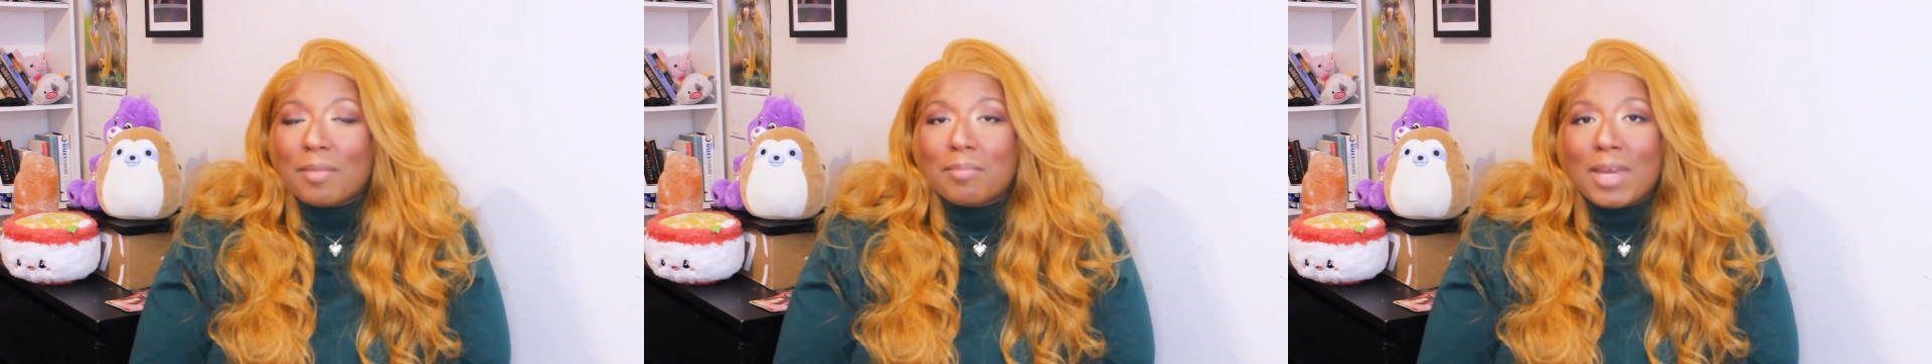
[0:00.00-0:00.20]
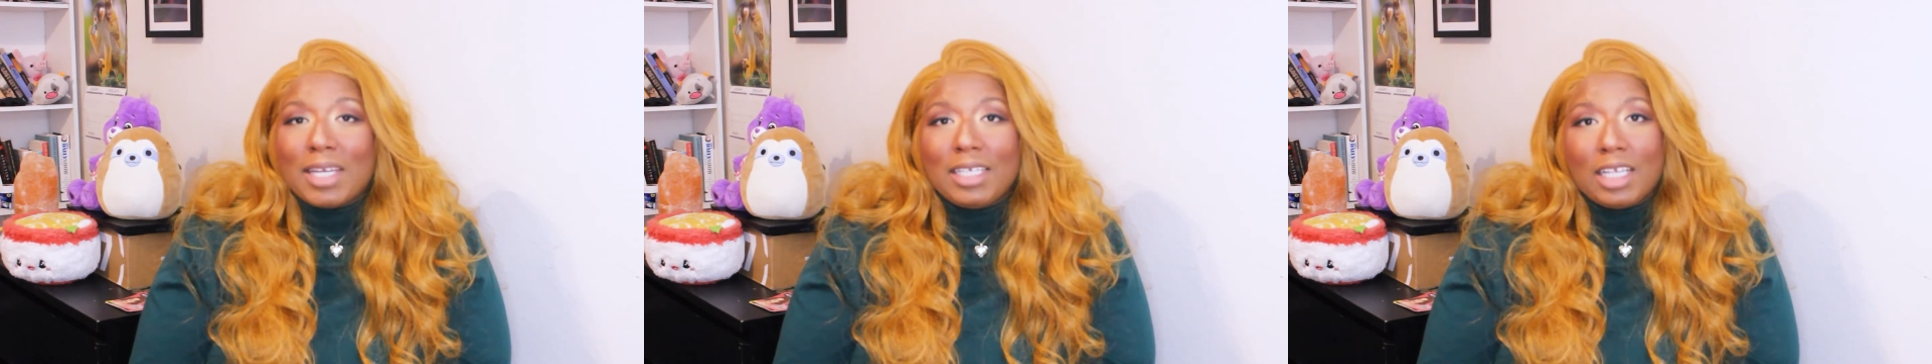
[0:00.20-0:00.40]

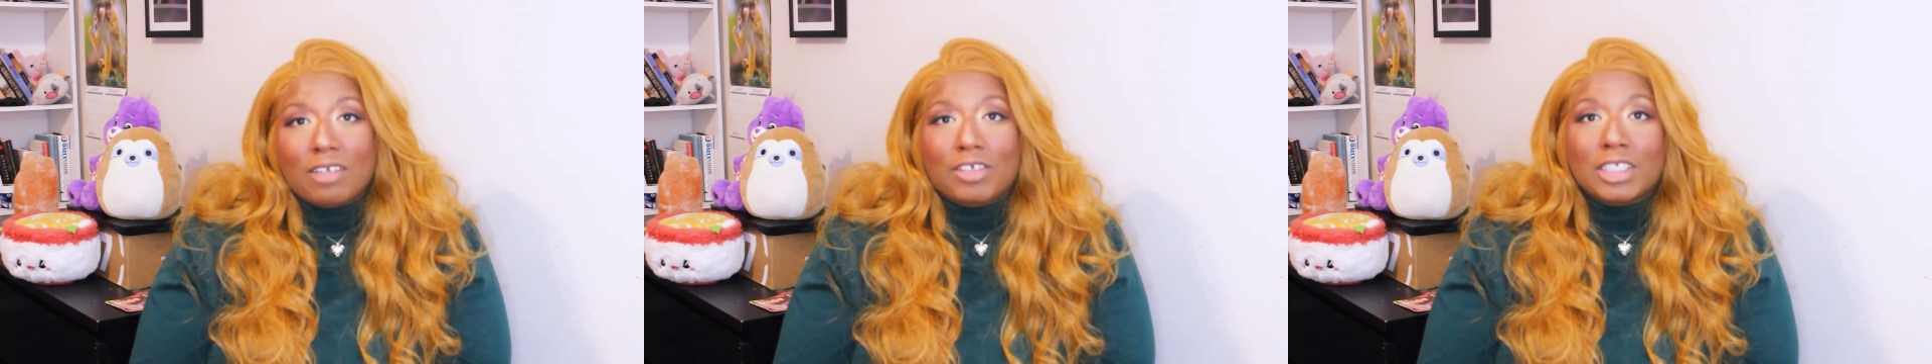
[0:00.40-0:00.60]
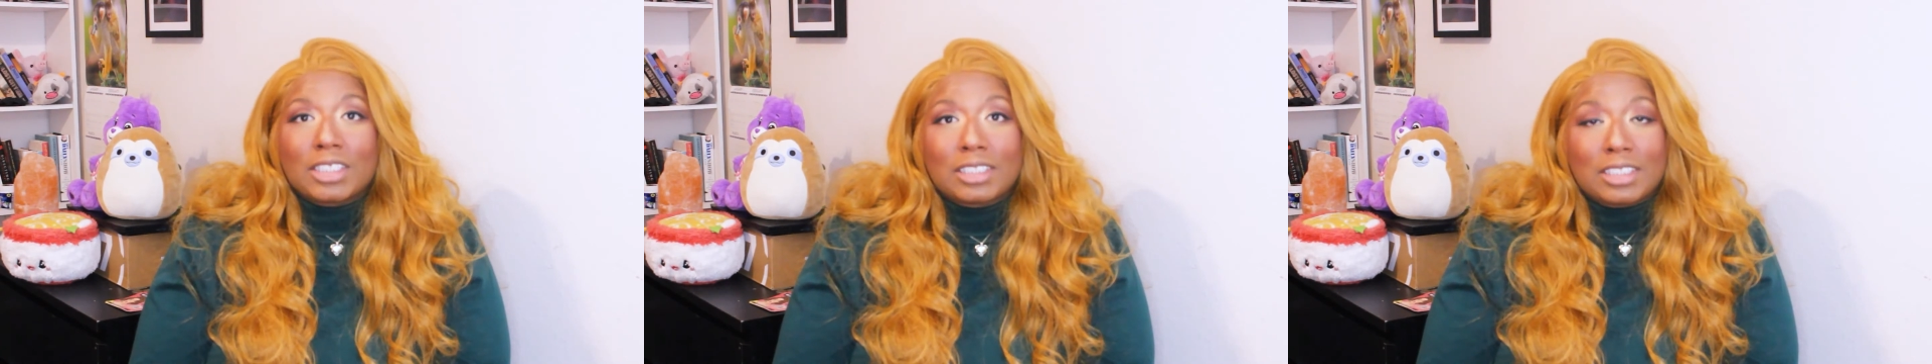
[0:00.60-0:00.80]
many
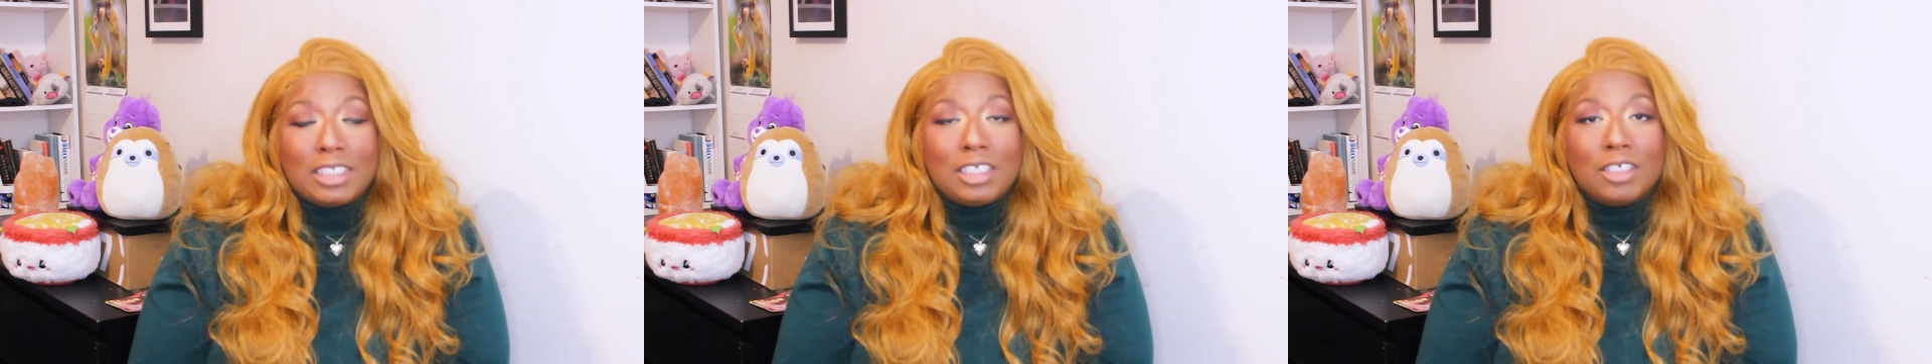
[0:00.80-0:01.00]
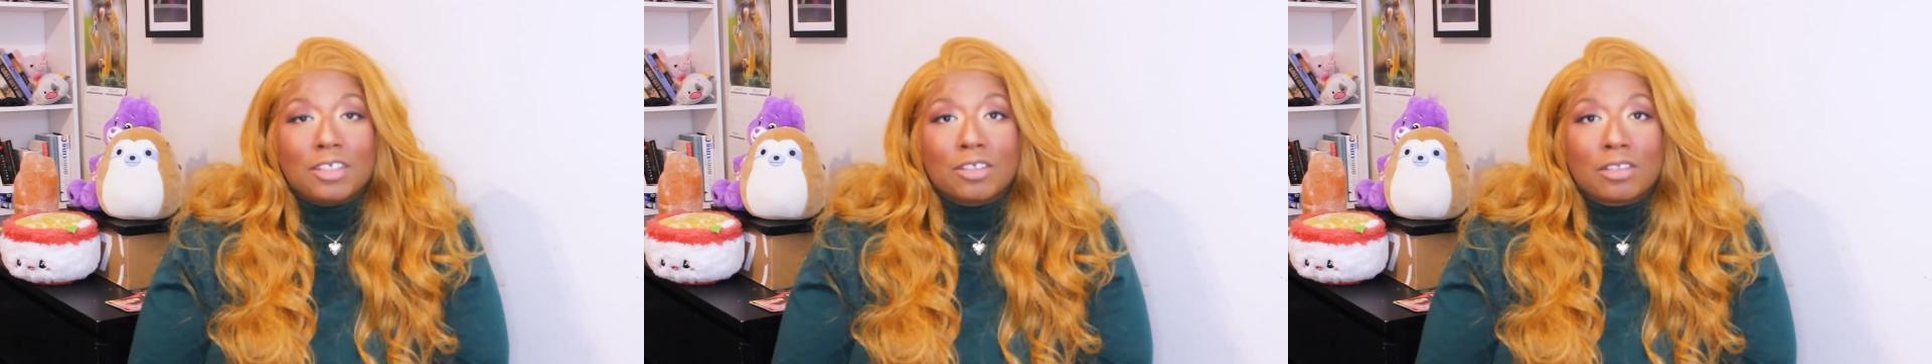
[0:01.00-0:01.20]
of his
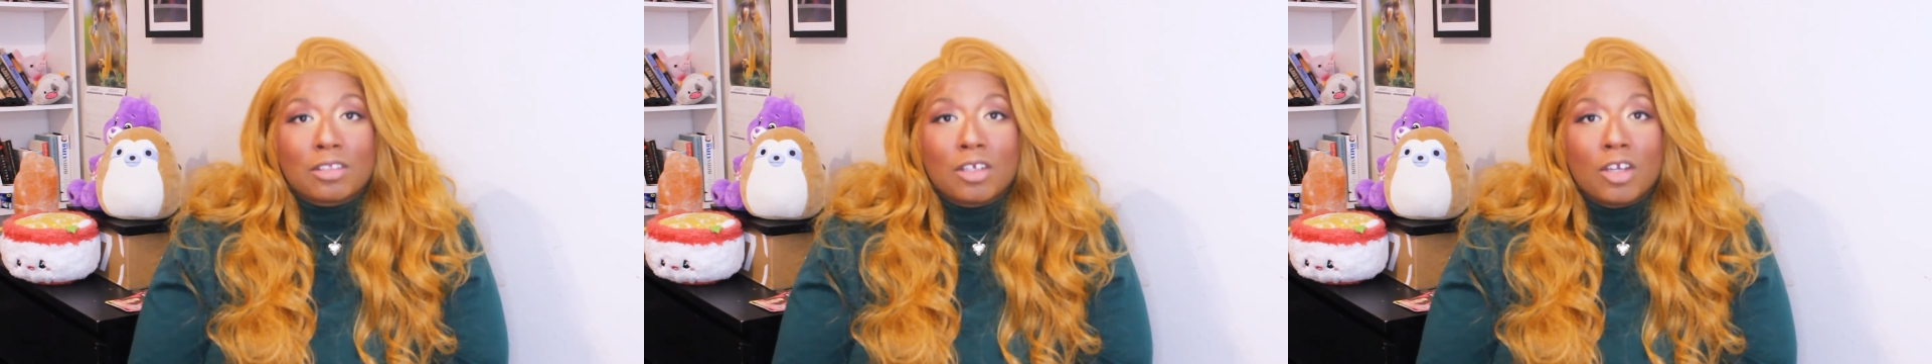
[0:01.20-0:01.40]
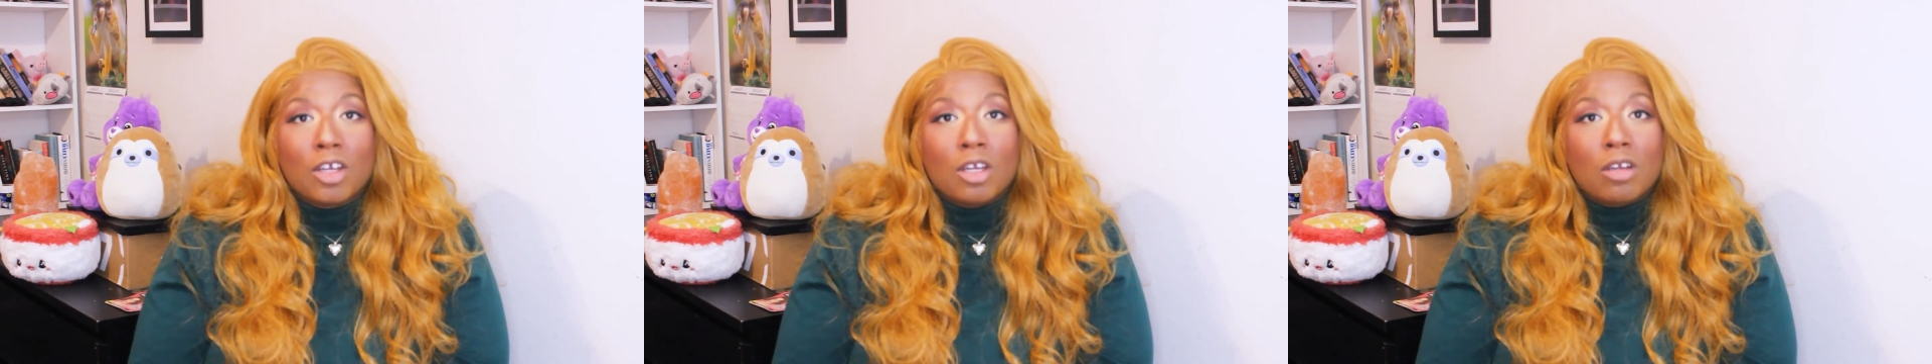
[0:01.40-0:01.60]
teeth